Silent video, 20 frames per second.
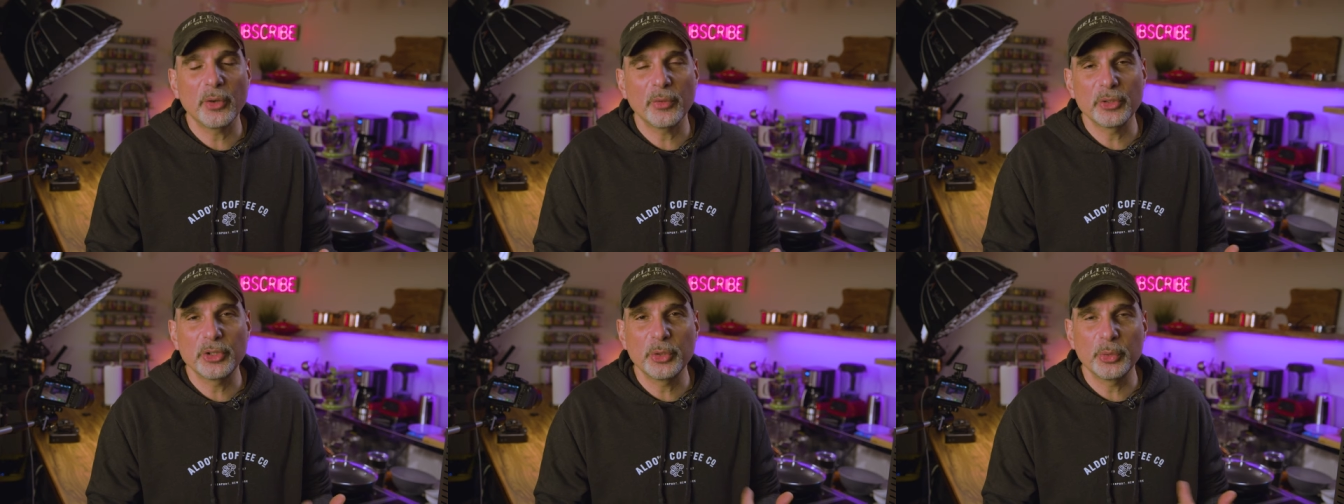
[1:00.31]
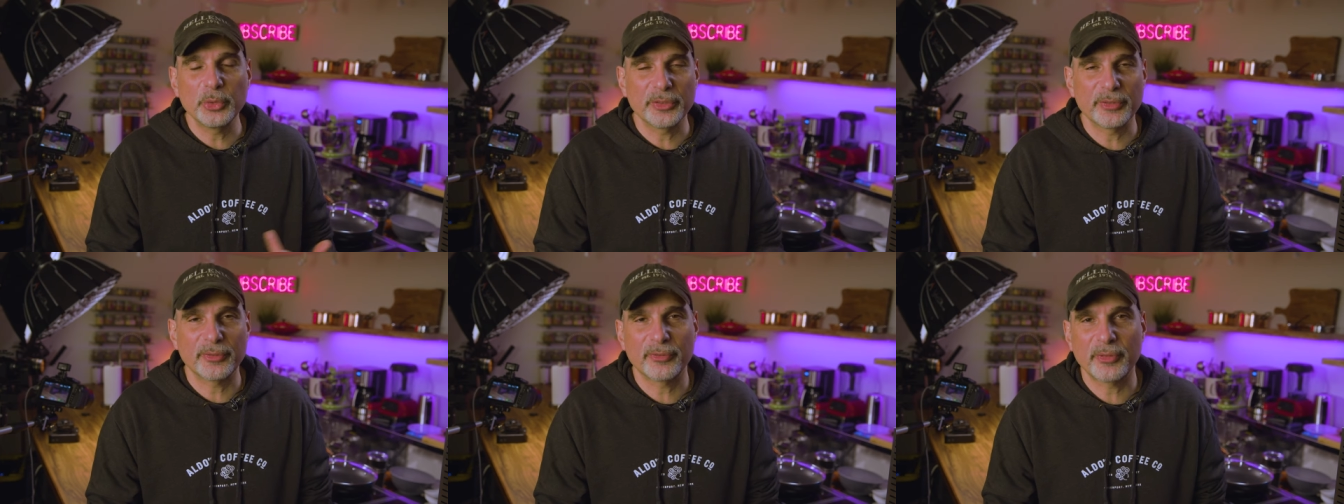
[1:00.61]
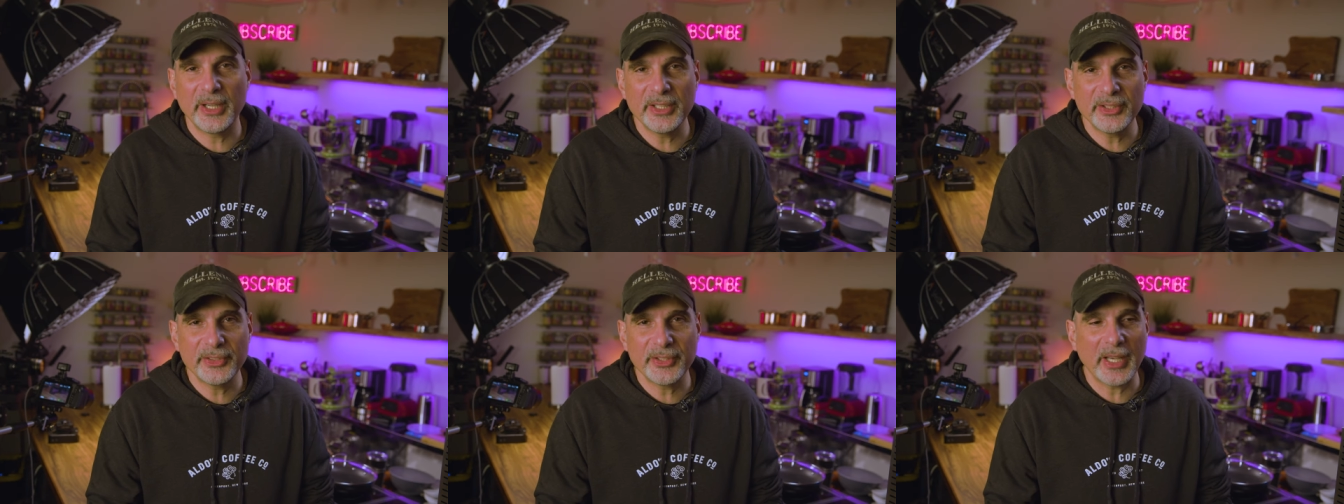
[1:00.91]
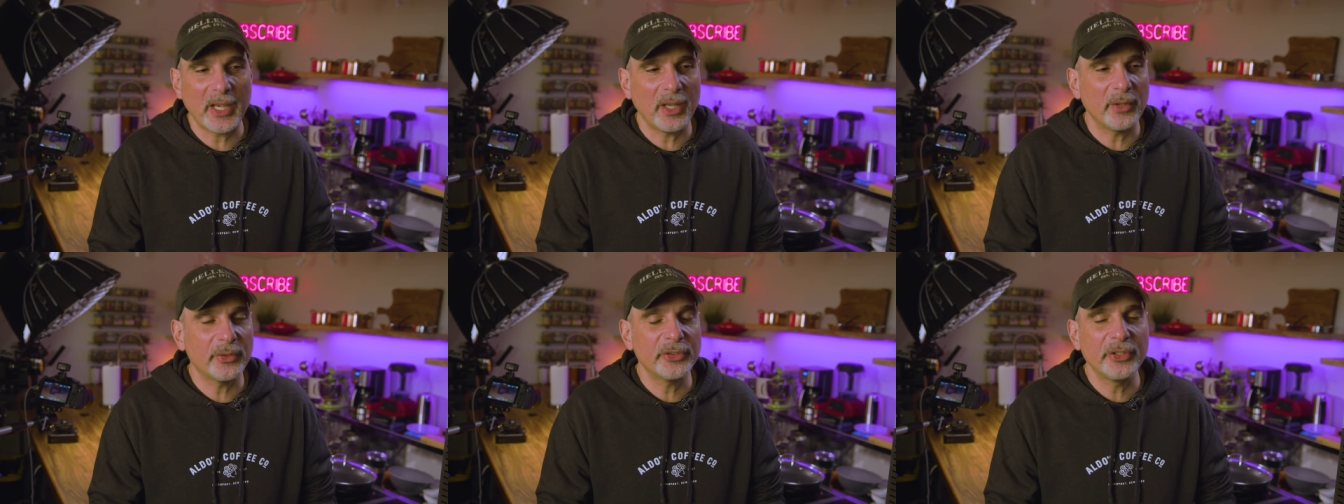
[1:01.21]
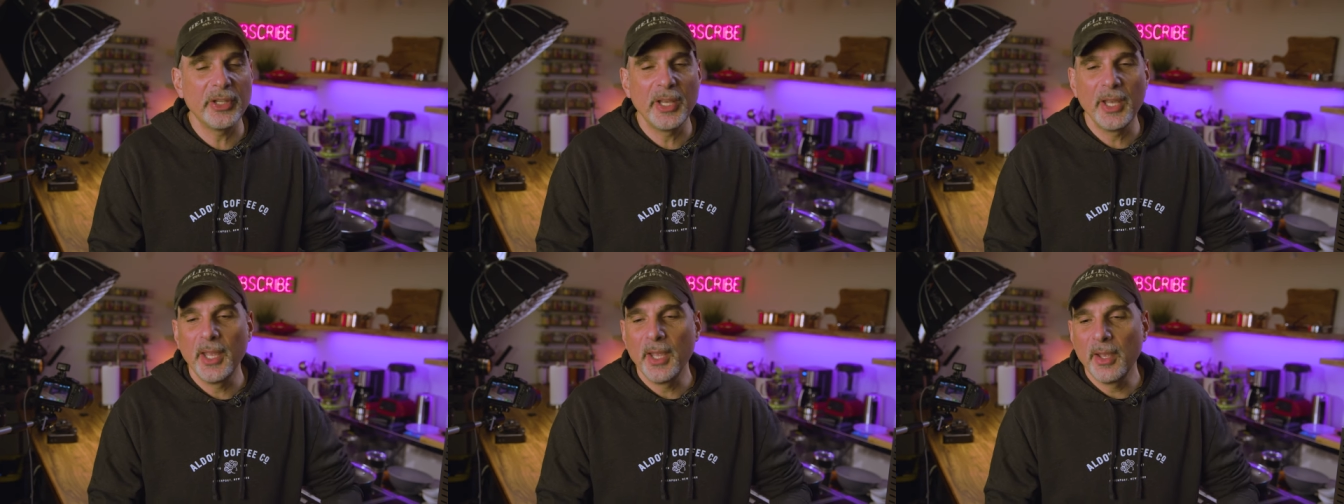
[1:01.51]
over to his friend's
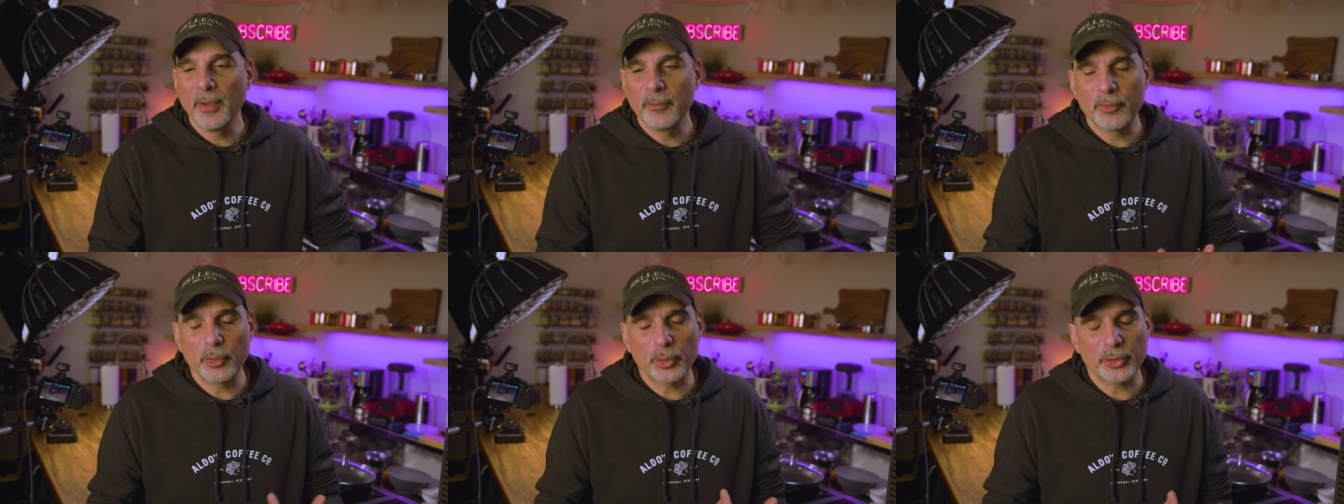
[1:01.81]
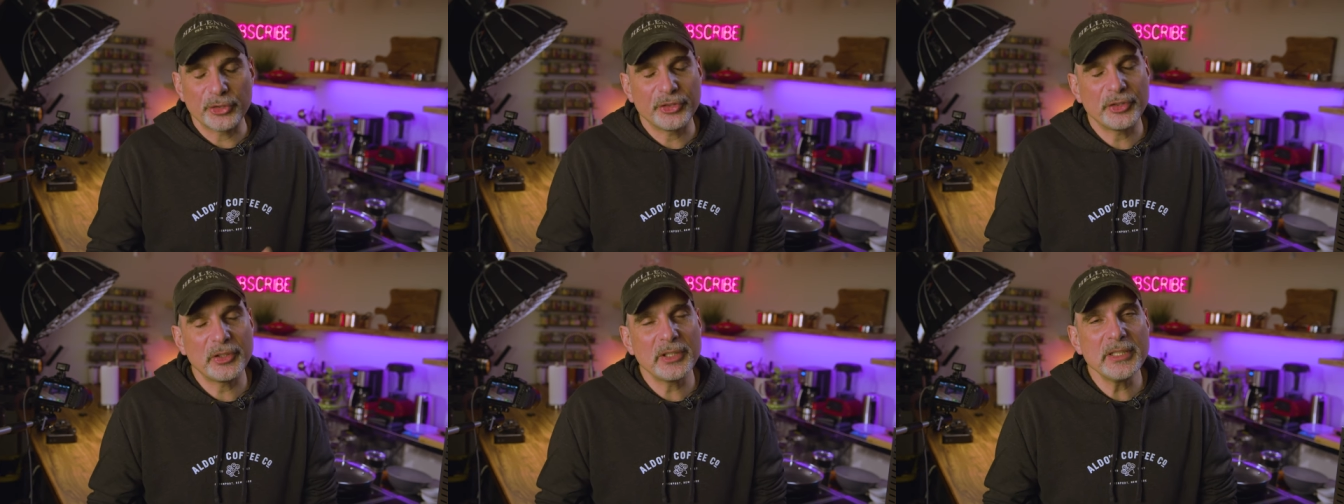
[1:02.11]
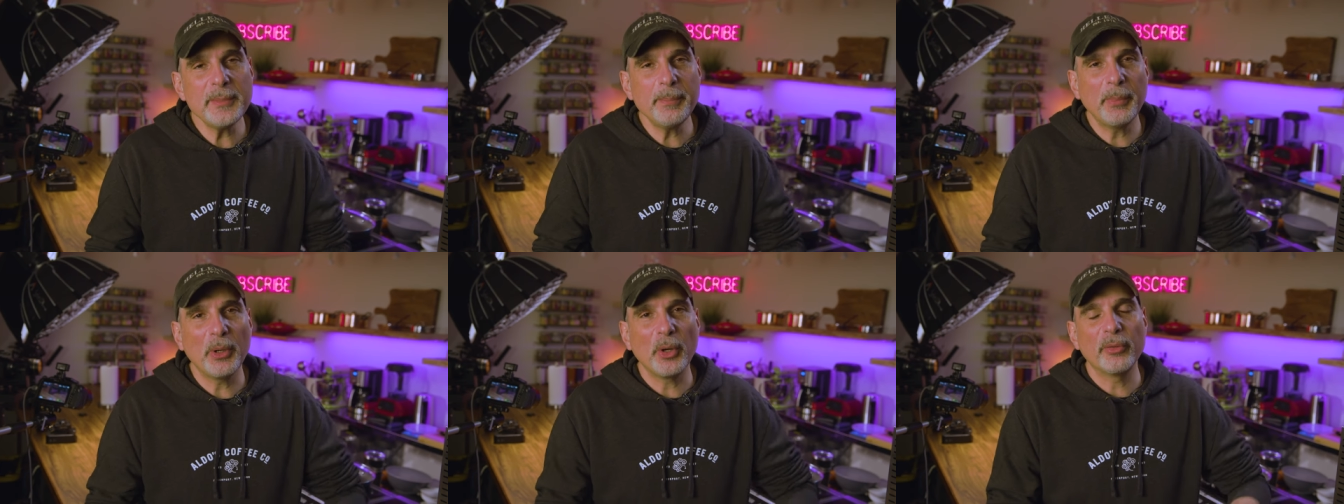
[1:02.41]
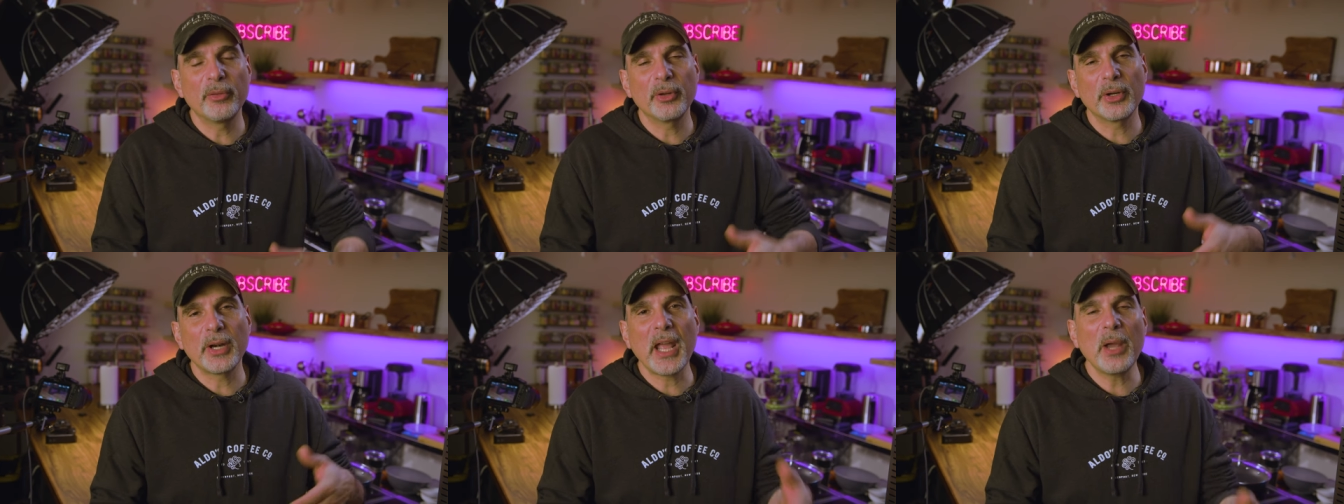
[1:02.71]
house for a sleepover,